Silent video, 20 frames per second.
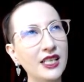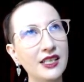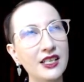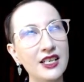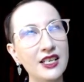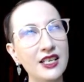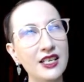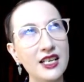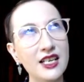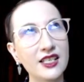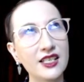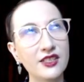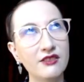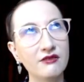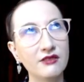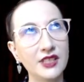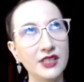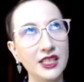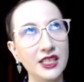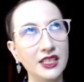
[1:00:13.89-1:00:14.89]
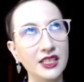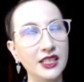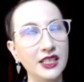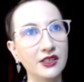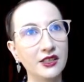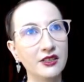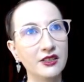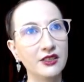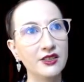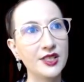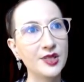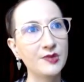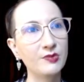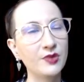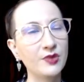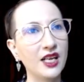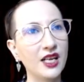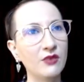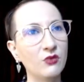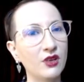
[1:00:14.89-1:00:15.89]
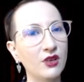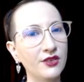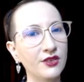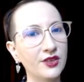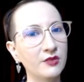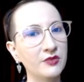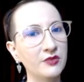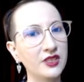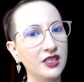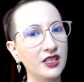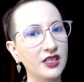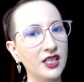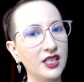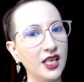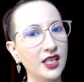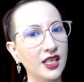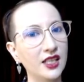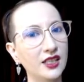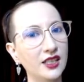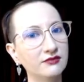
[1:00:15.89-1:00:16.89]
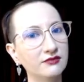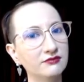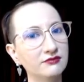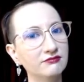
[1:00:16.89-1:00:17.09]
in the next three years, but I want them today.